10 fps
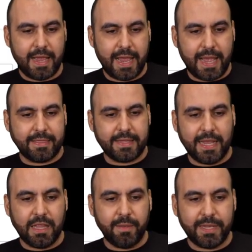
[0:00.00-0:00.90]
Add the
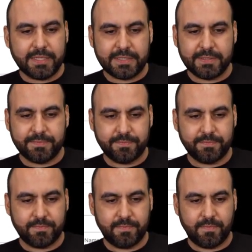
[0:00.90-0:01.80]
element.
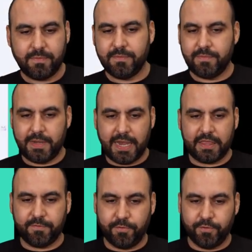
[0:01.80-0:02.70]

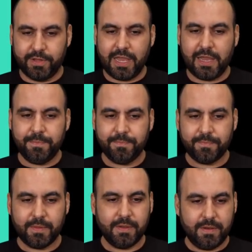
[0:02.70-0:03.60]
Add the full name.
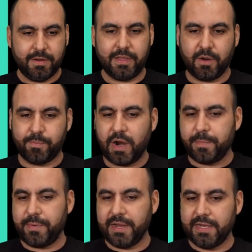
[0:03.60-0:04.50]
Click on
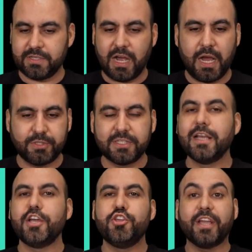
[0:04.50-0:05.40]
properties, options.
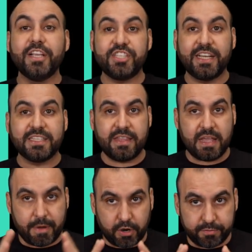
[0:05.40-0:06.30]
You can change
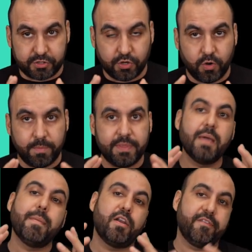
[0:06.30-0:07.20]
the amount of zoom, the
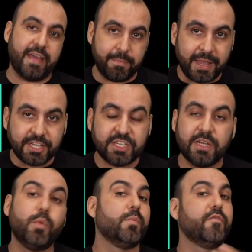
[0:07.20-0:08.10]
amount of
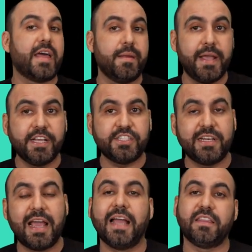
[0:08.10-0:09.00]
animation, remove
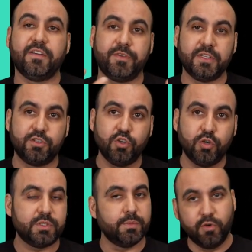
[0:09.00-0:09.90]
animation, add different
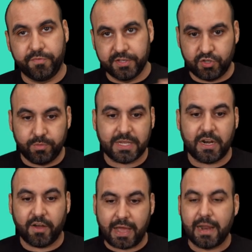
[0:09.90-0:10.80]
zooms, move the zooms,
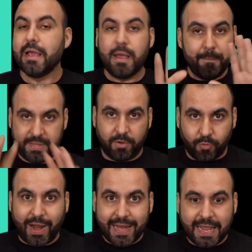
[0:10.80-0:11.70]
and all that. But
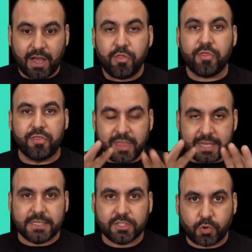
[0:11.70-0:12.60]
right now,
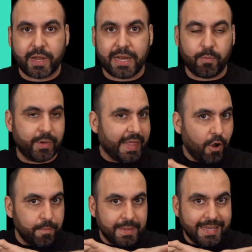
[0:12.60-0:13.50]
this is created
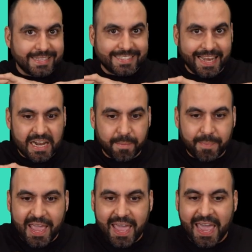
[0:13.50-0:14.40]
without me setting
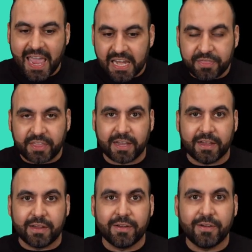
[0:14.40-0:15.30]
up
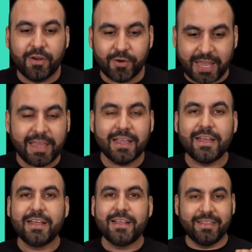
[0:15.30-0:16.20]
anything, okay?
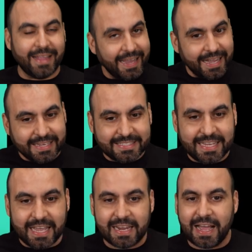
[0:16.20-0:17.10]
Like I
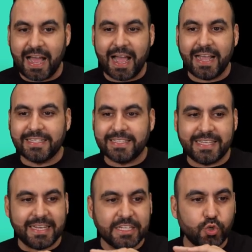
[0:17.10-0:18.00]
said, I
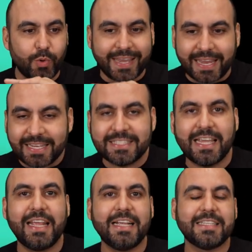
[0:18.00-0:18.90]
didn't tweak any
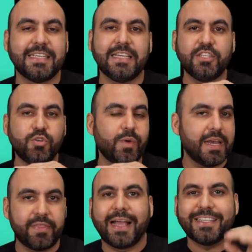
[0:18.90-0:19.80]
settings. I didn't do
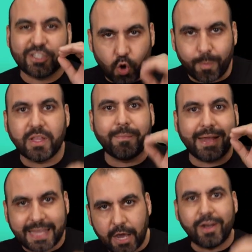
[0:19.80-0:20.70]
anything. I just opened up my
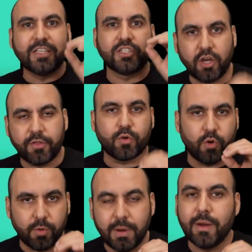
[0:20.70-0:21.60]
account and installed the
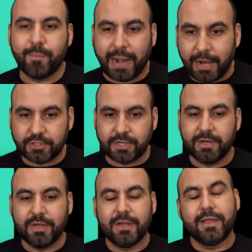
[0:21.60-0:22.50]
Chrome browser.
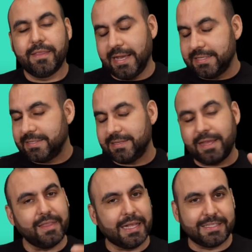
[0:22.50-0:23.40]
I
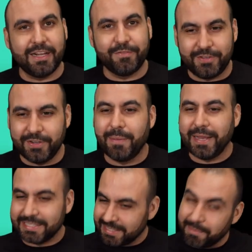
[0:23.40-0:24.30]
think that's enough to
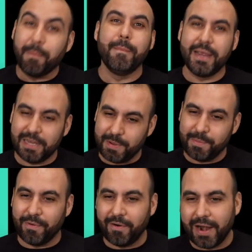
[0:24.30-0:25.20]
amaze many
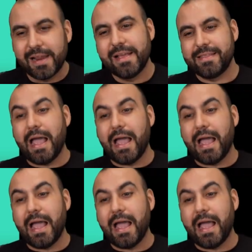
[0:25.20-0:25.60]
people, all right?